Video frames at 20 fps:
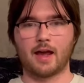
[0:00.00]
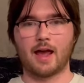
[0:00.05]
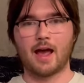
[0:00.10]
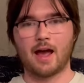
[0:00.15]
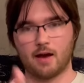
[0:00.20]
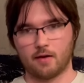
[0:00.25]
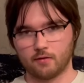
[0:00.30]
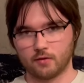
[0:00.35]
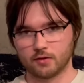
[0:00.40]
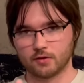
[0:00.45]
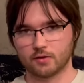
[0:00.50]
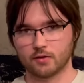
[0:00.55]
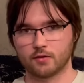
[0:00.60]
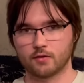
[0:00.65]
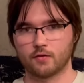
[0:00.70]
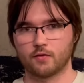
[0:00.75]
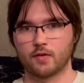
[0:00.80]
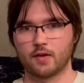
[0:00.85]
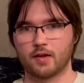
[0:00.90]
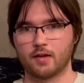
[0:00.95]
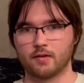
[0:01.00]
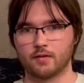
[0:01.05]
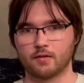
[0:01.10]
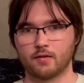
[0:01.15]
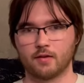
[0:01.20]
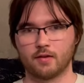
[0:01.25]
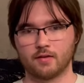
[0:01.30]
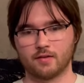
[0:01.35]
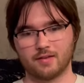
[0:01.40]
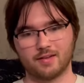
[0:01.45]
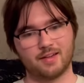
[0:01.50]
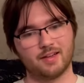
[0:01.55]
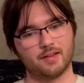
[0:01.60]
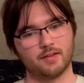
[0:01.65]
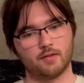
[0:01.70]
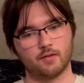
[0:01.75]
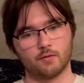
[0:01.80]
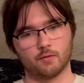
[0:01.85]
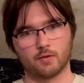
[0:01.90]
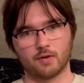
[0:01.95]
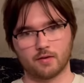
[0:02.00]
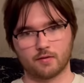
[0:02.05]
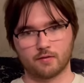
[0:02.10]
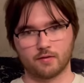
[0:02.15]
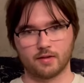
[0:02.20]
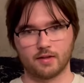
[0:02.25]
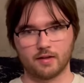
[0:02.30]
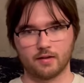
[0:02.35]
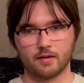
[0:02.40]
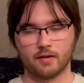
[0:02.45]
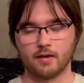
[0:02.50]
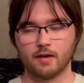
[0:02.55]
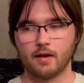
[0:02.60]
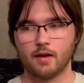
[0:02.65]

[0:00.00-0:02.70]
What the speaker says: average those phase to get roughly